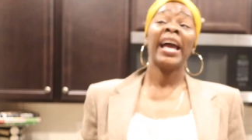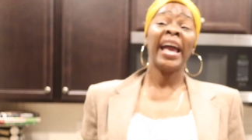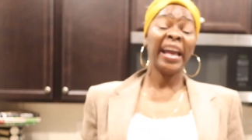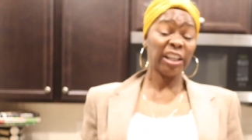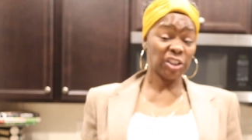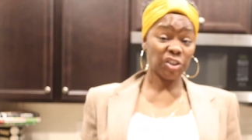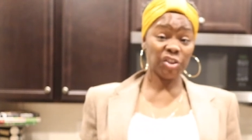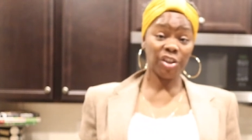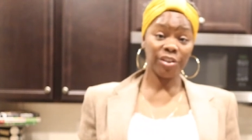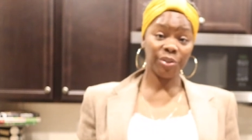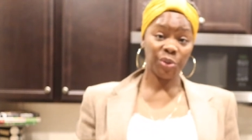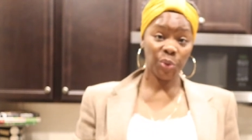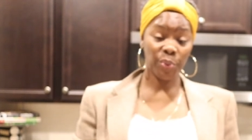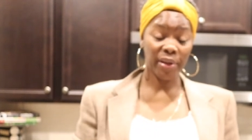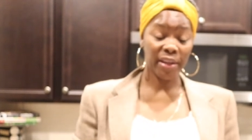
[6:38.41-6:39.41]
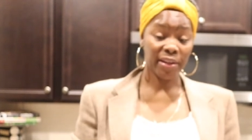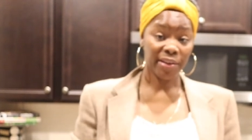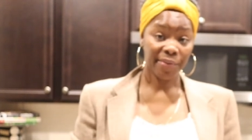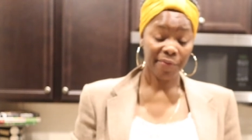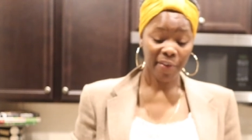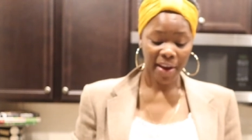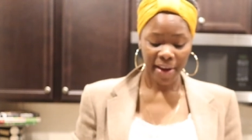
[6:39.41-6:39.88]
texture to it,
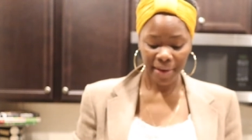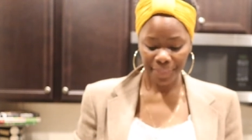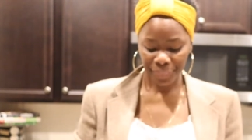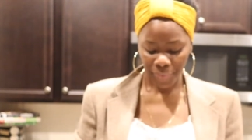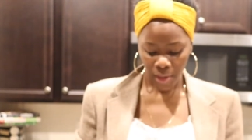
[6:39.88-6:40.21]
right?